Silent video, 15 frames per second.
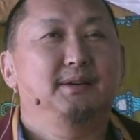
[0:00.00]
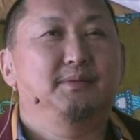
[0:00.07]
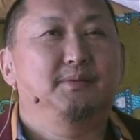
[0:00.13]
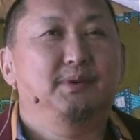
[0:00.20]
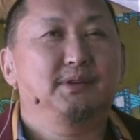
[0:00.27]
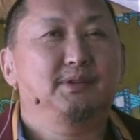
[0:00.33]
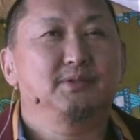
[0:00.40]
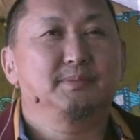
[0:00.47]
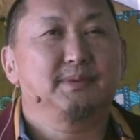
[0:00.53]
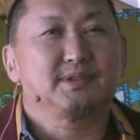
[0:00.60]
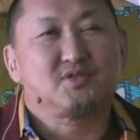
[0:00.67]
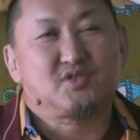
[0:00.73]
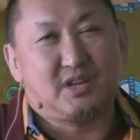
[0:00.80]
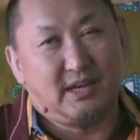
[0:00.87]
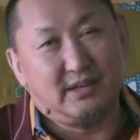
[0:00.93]
What do you
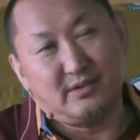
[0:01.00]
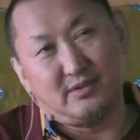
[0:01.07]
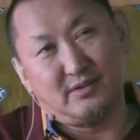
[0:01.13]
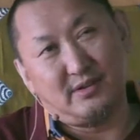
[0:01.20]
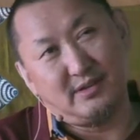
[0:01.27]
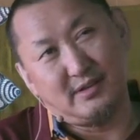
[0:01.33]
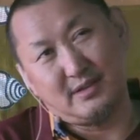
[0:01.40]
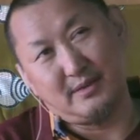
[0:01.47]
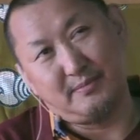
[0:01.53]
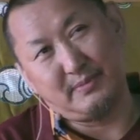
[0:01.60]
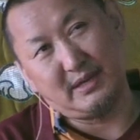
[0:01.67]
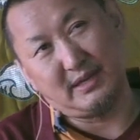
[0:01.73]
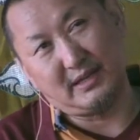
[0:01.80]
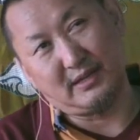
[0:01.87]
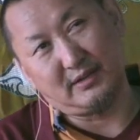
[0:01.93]
mean generally the
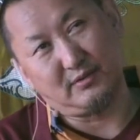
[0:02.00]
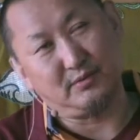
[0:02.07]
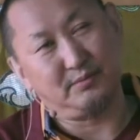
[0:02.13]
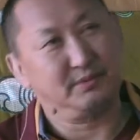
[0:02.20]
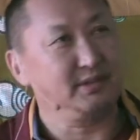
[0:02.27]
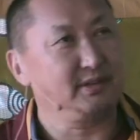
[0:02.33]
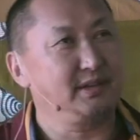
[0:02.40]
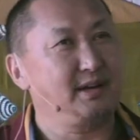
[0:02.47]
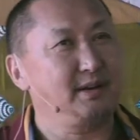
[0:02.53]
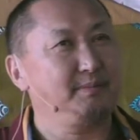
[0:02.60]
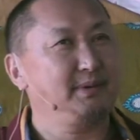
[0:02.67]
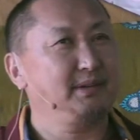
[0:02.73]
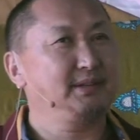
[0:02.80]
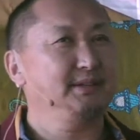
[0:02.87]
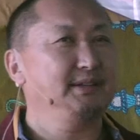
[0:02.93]
meaning of the
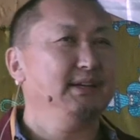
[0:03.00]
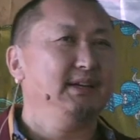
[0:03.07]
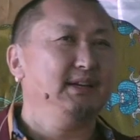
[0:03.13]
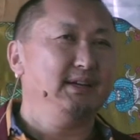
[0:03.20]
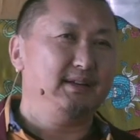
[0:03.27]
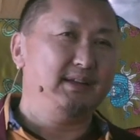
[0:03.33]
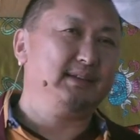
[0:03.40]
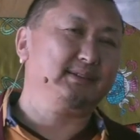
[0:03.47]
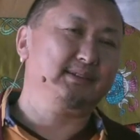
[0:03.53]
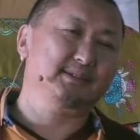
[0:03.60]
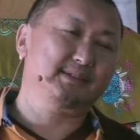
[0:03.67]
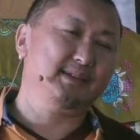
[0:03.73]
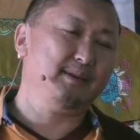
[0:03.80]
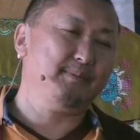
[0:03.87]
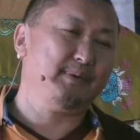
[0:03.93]
Dharma? Like the
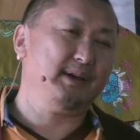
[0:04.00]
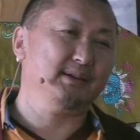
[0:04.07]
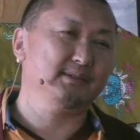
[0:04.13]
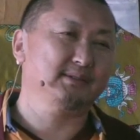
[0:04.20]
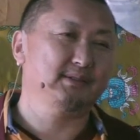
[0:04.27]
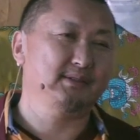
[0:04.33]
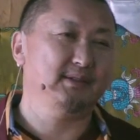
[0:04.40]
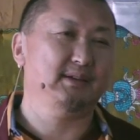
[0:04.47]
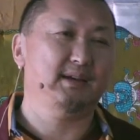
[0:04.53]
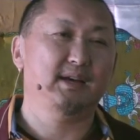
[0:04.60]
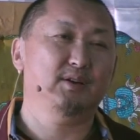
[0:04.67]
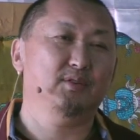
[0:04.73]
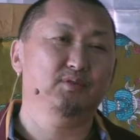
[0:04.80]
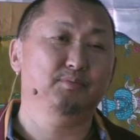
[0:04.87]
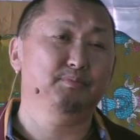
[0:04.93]
same as the
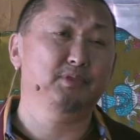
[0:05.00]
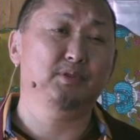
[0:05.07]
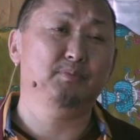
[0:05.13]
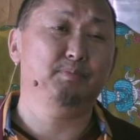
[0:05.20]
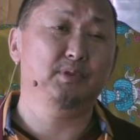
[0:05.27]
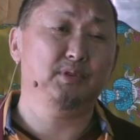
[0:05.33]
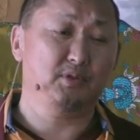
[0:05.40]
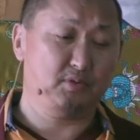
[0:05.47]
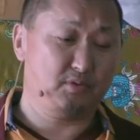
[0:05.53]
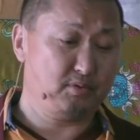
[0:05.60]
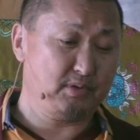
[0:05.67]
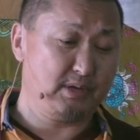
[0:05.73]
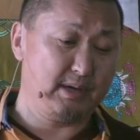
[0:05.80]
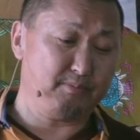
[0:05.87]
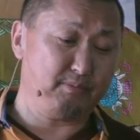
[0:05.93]
our maybe,
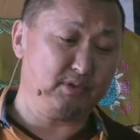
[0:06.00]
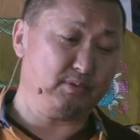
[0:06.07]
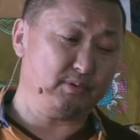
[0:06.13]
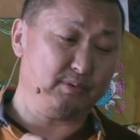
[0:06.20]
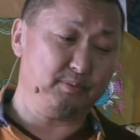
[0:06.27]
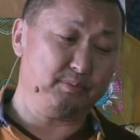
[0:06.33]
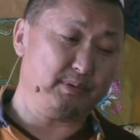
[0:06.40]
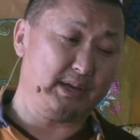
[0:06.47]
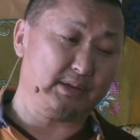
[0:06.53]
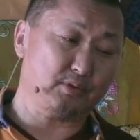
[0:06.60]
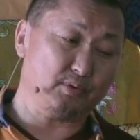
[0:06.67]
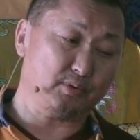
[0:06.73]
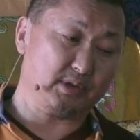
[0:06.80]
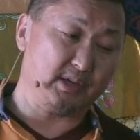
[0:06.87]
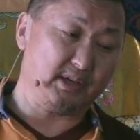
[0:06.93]
I mean, I
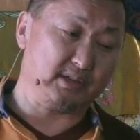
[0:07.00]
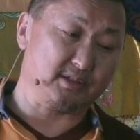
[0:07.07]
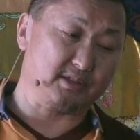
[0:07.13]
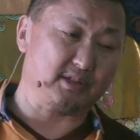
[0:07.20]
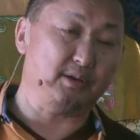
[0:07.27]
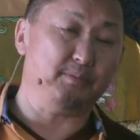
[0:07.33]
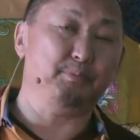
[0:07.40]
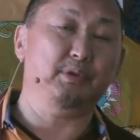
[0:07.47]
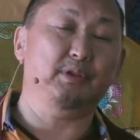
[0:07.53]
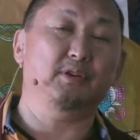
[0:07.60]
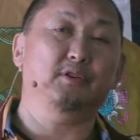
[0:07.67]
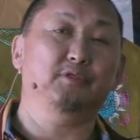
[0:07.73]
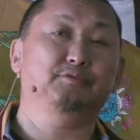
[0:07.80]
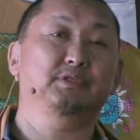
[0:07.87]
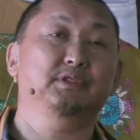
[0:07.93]
took example
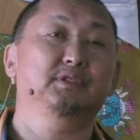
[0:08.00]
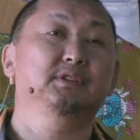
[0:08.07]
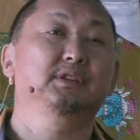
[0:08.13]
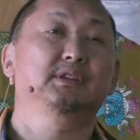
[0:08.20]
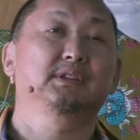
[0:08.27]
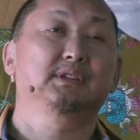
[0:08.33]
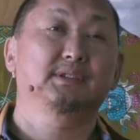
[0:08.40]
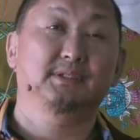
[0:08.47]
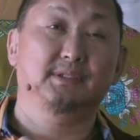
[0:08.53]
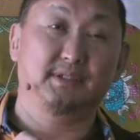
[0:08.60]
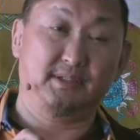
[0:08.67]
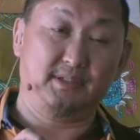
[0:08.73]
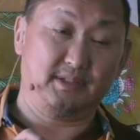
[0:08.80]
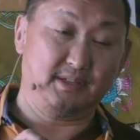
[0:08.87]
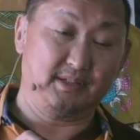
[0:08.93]
of
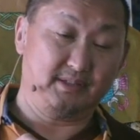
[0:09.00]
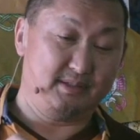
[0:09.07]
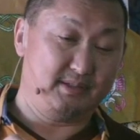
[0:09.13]
the